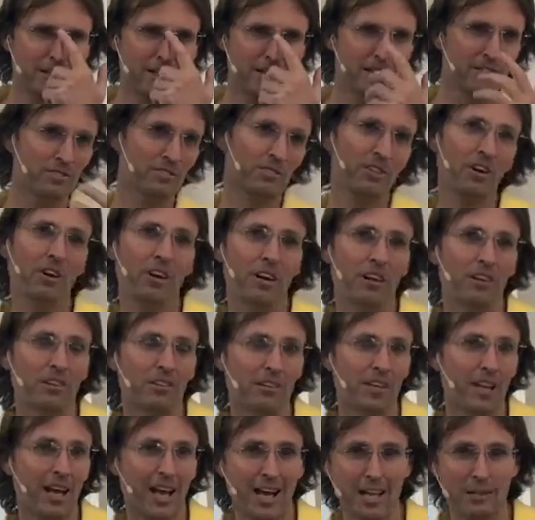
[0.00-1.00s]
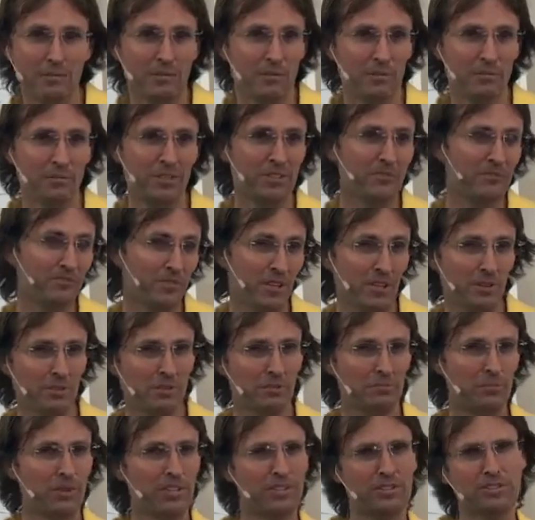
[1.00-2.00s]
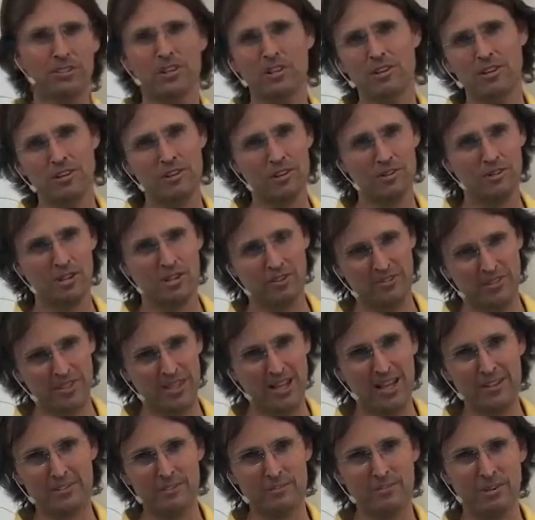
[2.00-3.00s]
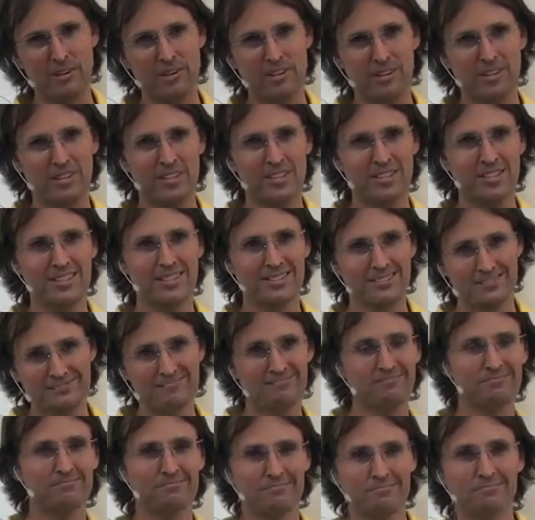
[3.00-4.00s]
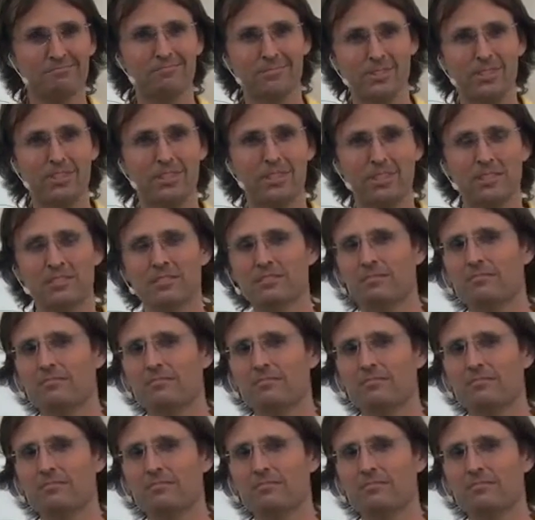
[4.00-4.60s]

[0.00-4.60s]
is not able to be felt when you go on the other road. Yeah.